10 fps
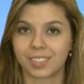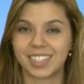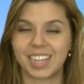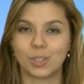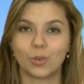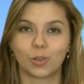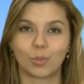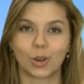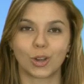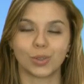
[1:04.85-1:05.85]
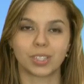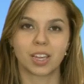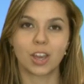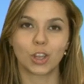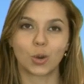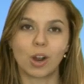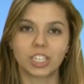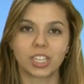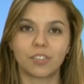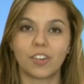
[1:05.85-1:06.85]
Stay tuned for more news. You're
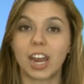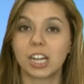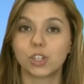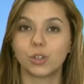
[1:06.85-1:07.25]
watching the Financial